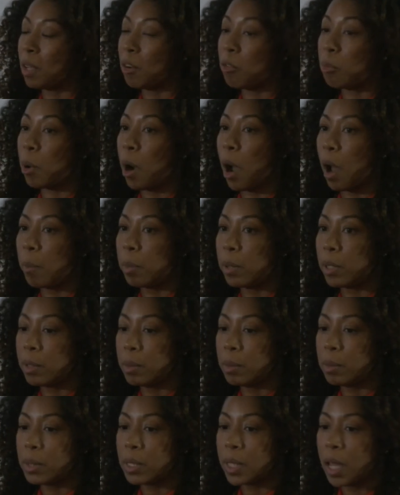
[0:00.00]
of
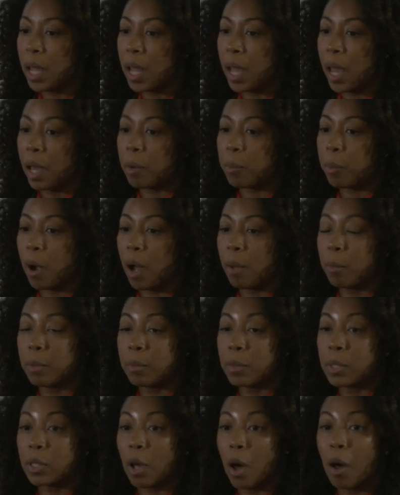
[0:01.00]
problems and
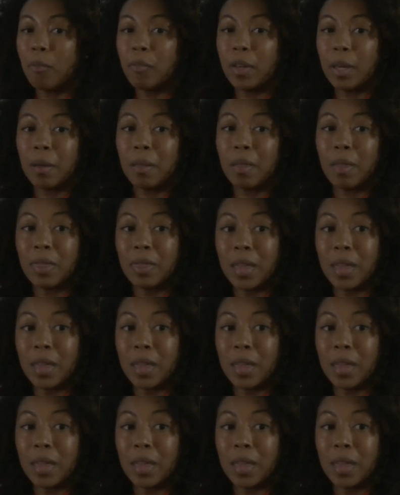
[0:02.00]
problem solving,